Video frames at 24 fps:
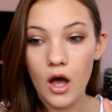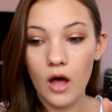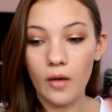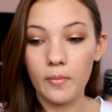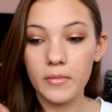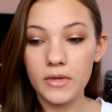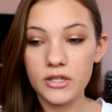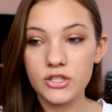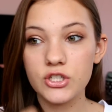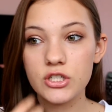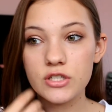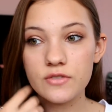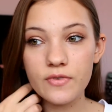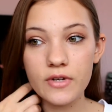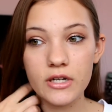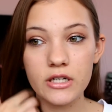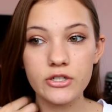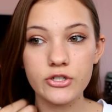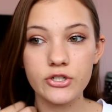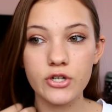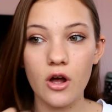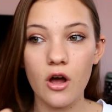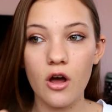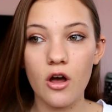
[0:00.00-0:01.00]
Let's just
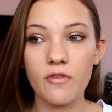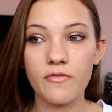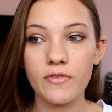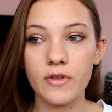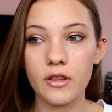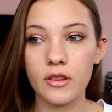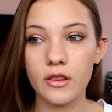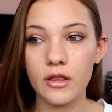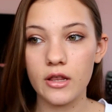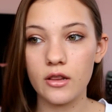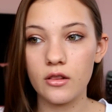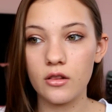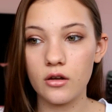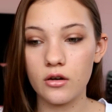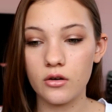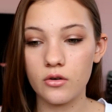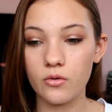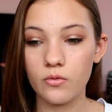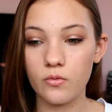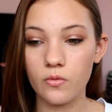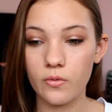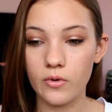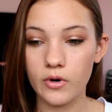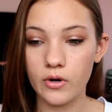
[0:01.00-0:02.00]
finish off the
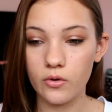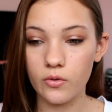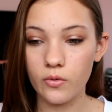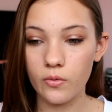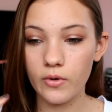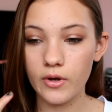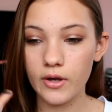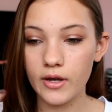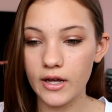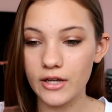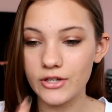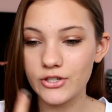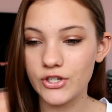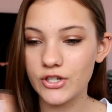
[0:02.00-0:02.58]
look real quick.